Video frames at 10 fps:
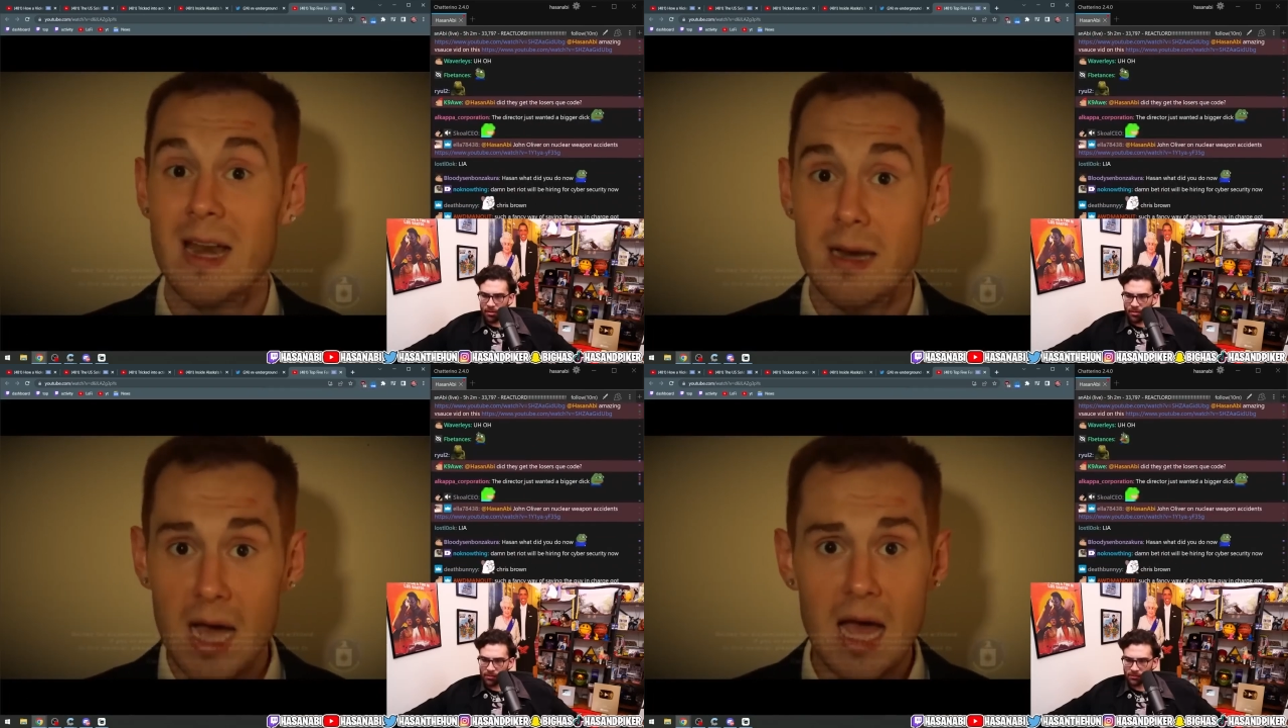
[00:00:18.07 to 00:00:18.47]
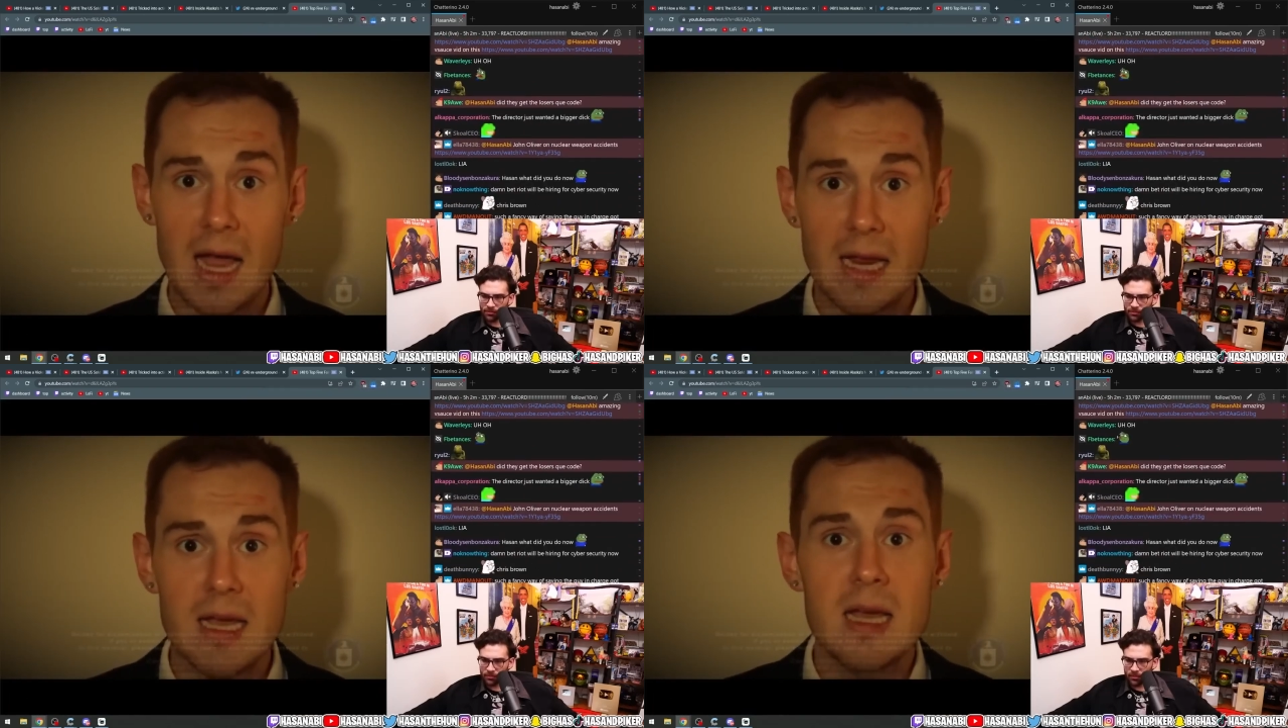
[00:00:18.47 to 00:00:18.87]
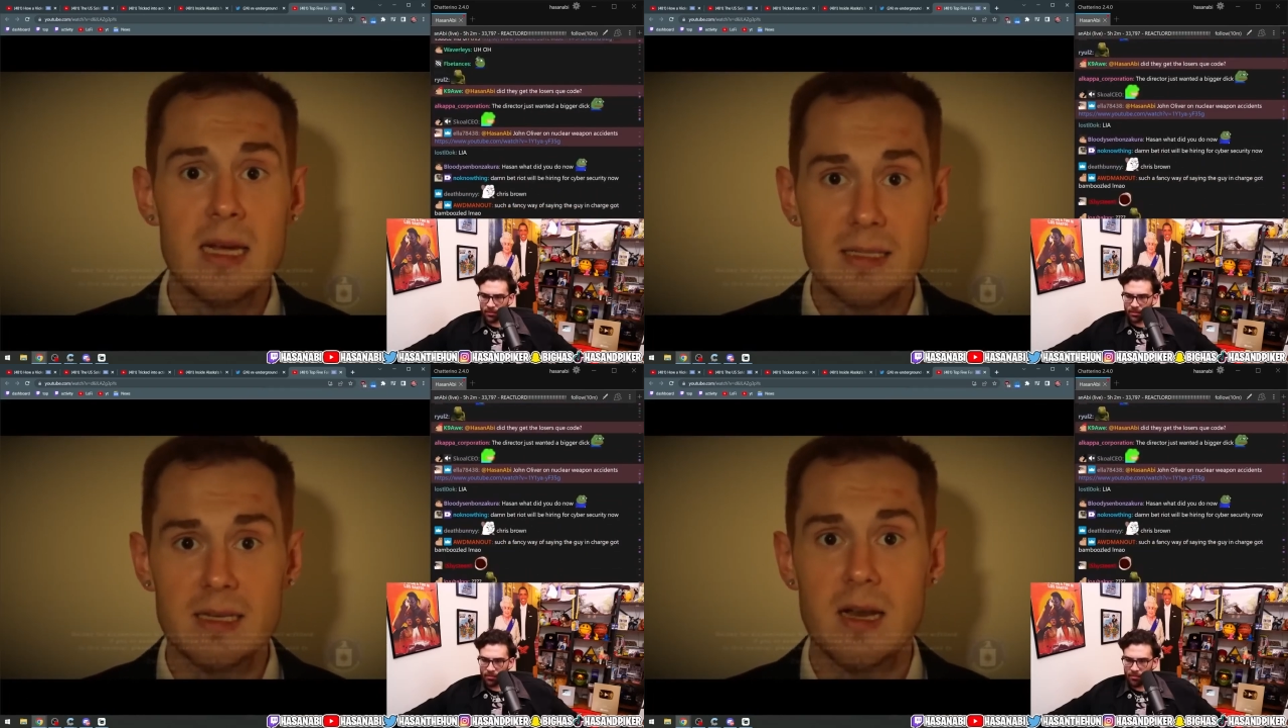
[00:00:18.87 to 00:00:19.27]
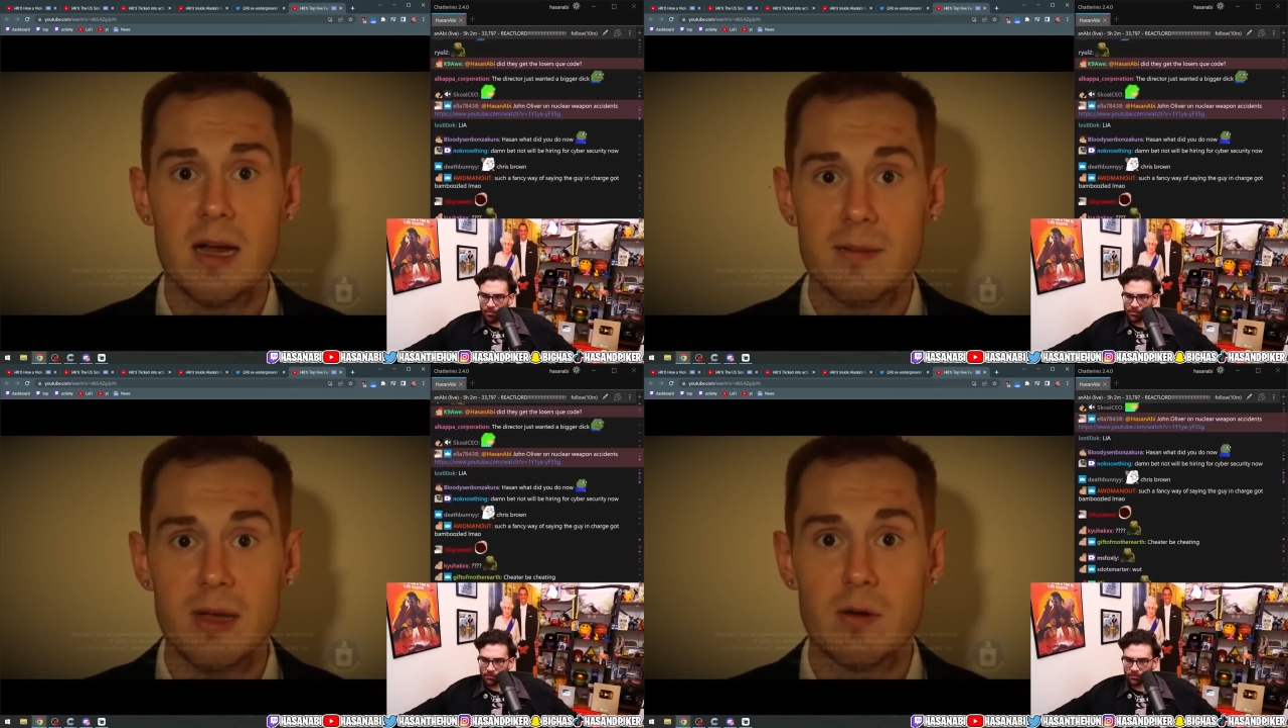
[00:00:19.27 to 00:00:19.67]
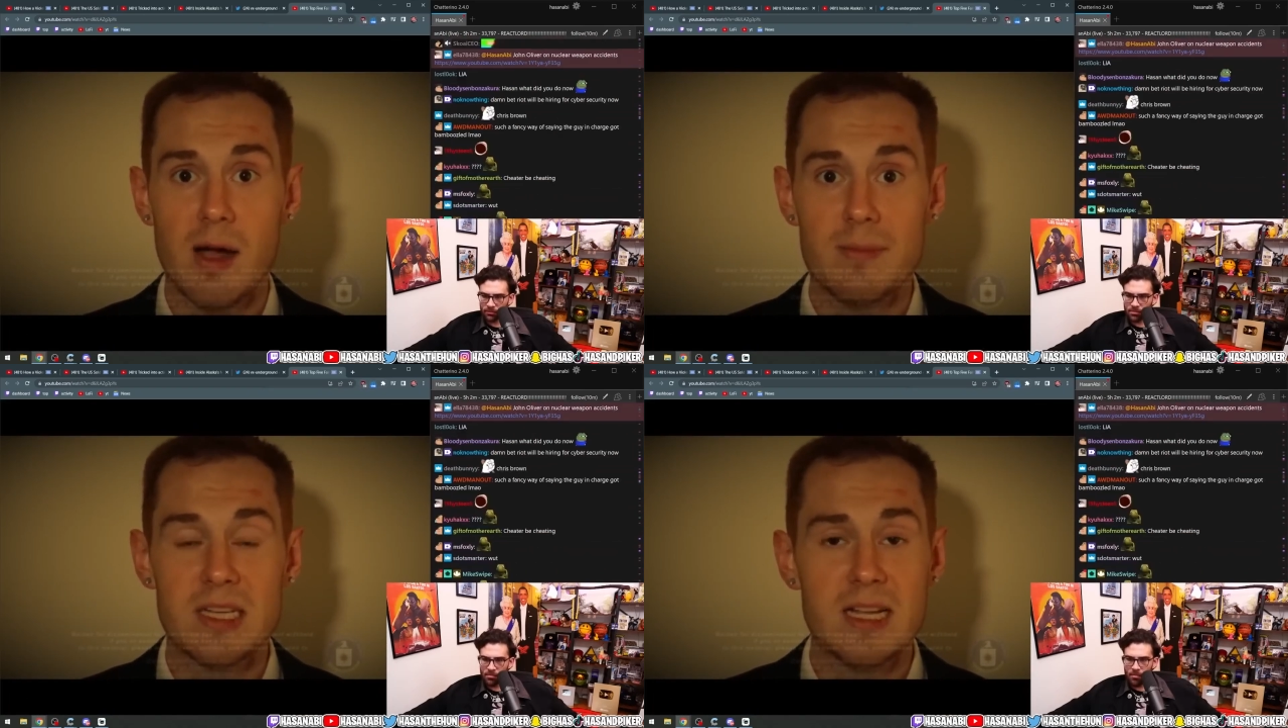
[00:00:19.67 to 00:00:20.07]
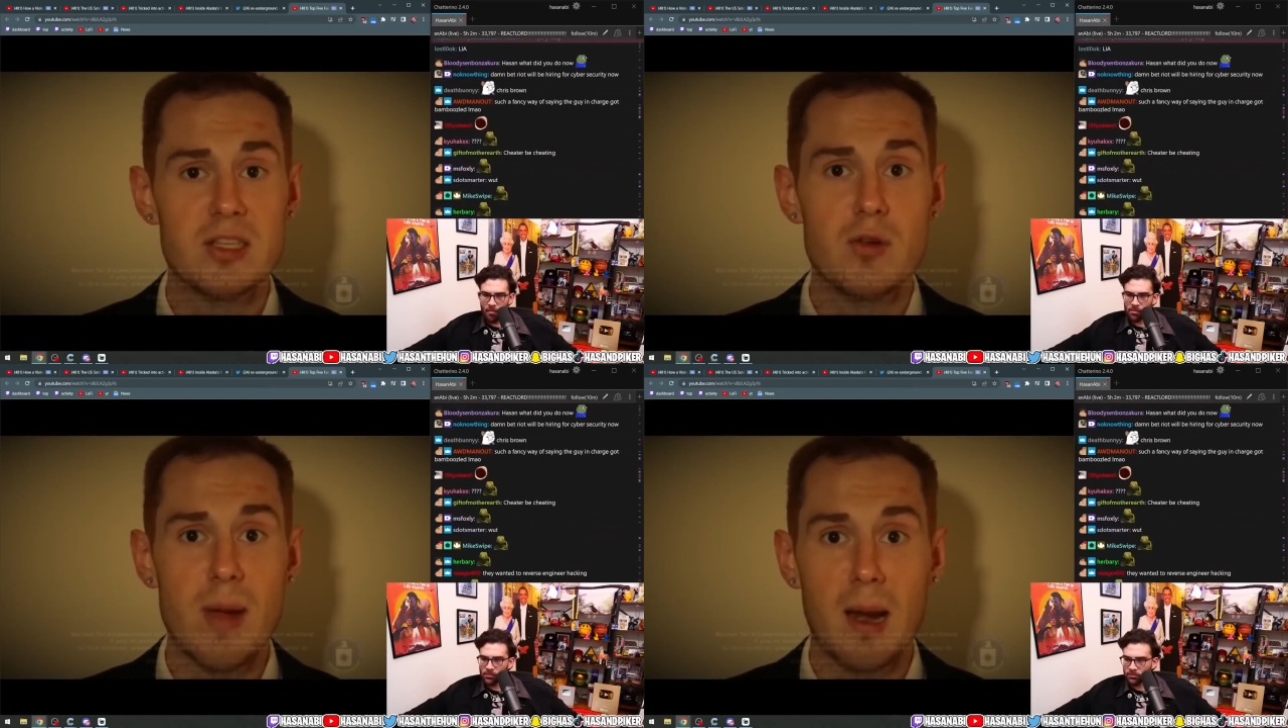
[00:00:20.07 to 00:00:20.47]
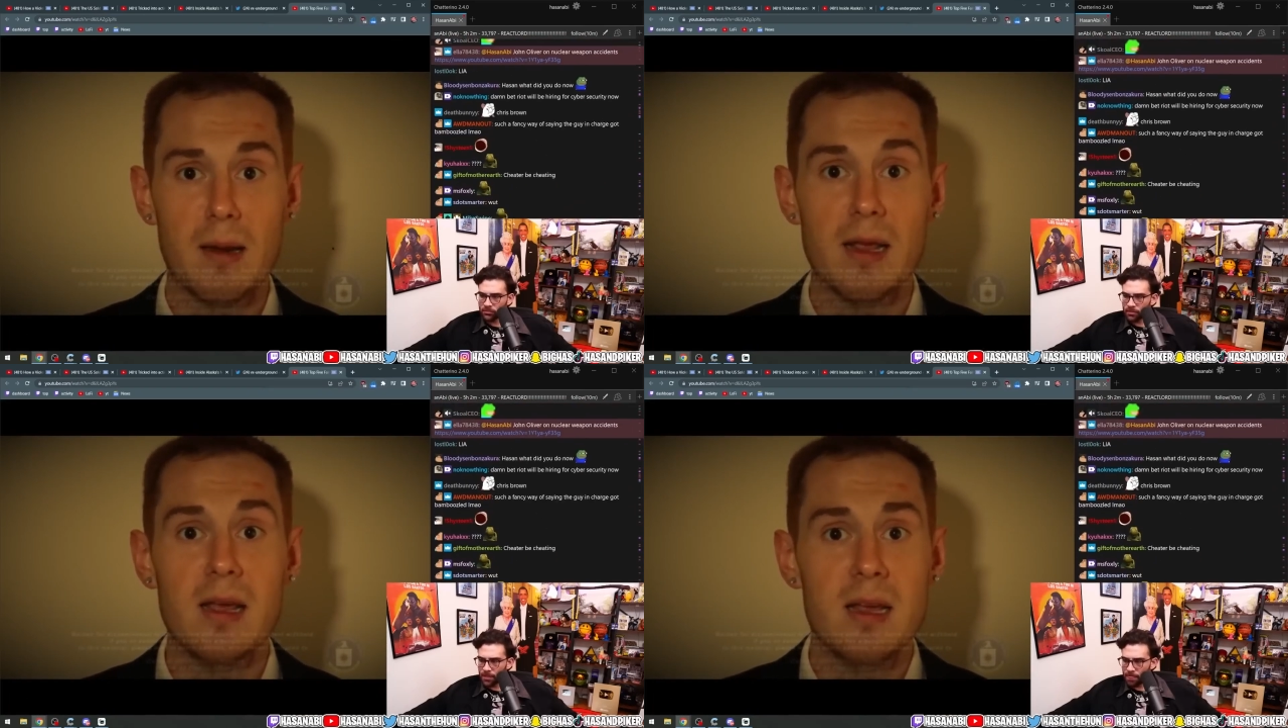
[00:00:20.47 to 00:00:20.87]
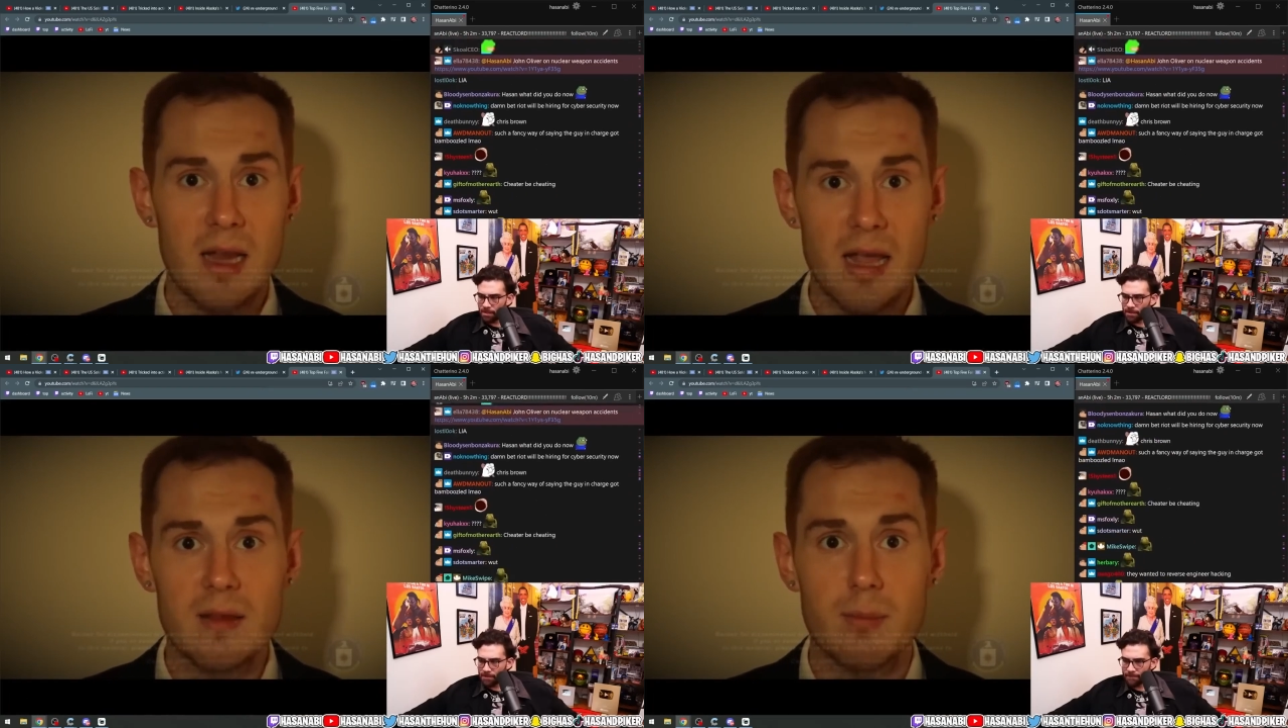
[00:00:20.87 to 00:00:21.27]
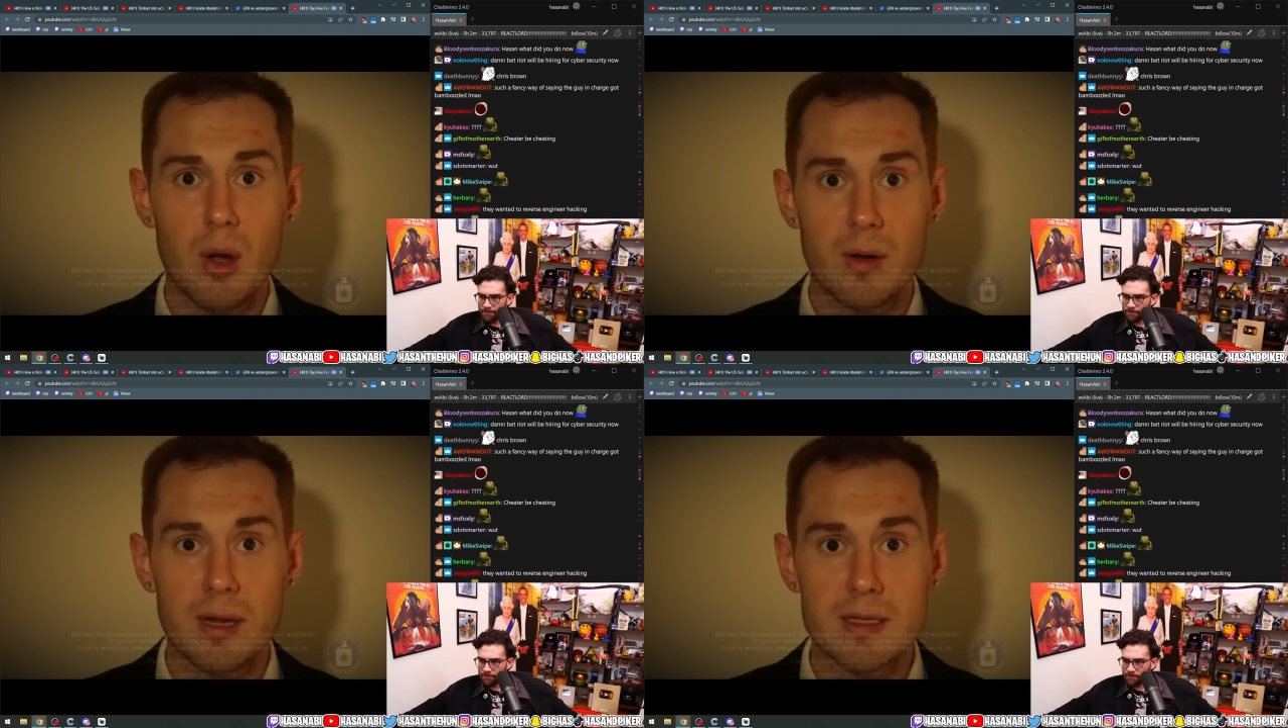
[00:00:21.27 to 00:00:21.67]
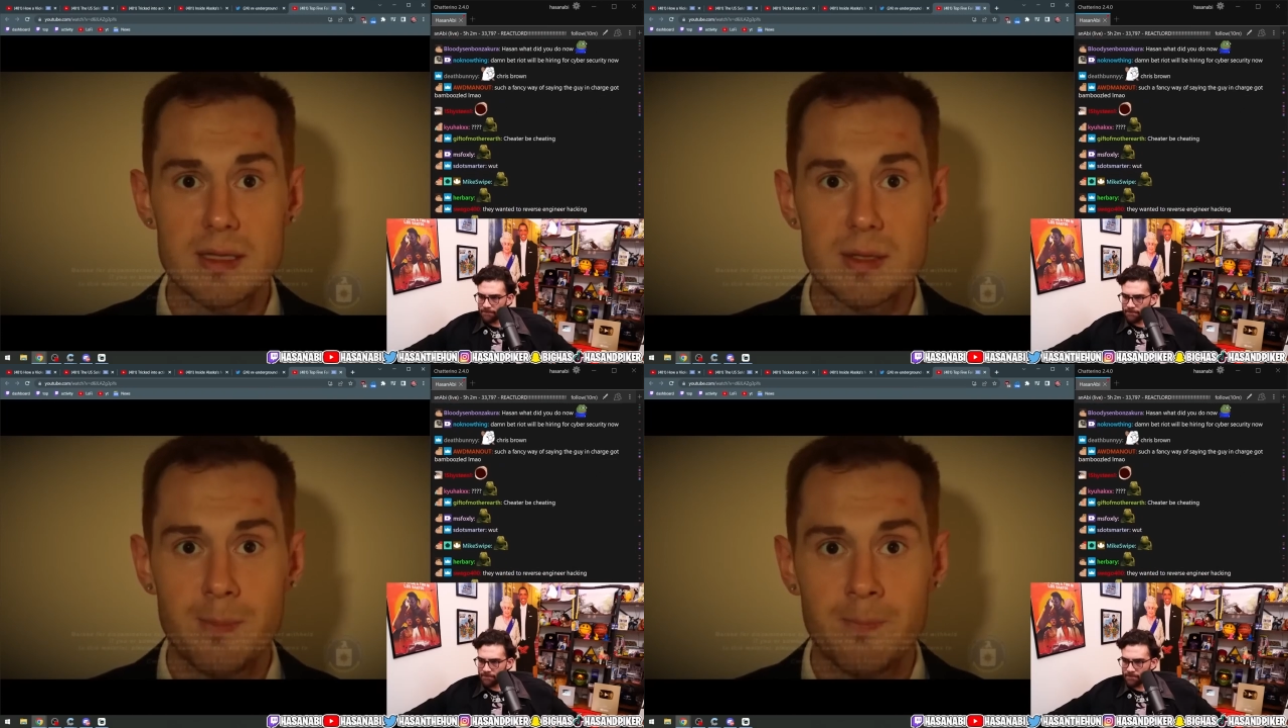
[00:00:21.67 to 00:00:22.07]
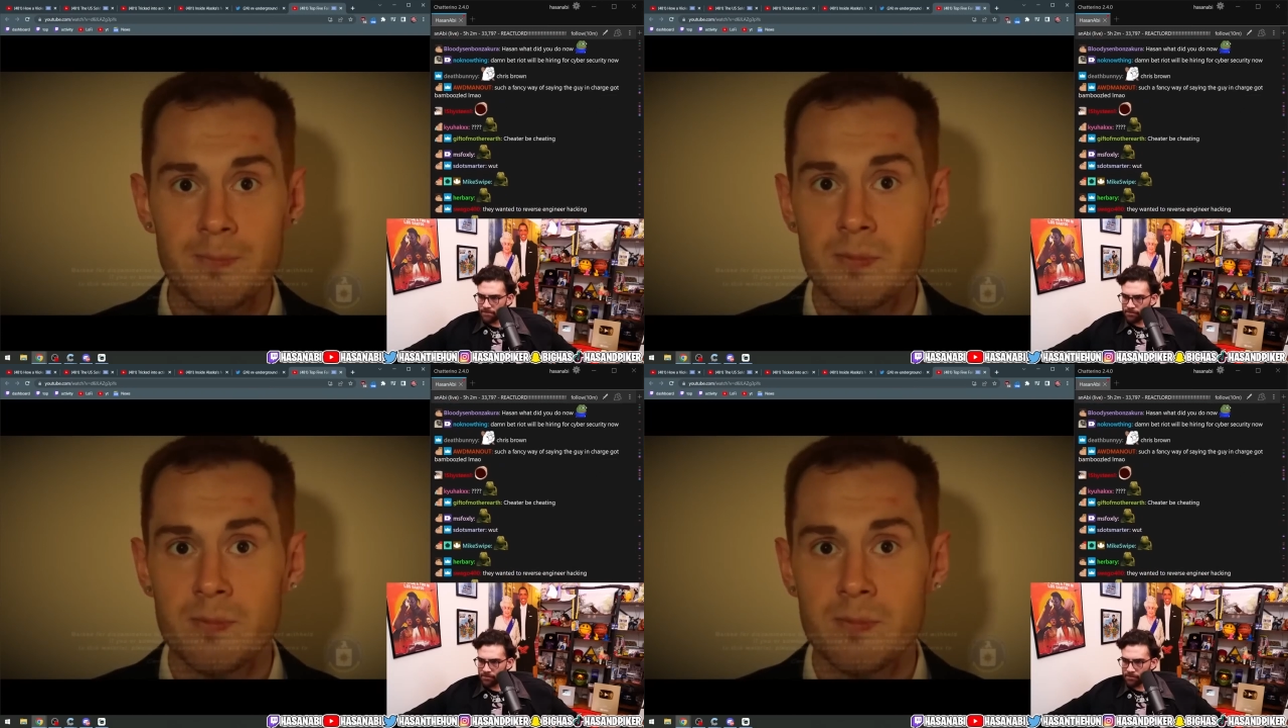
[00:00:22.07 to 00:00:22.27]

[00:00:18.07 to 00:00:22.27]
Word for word: and I did not commit crimes against humanity in the Balkans.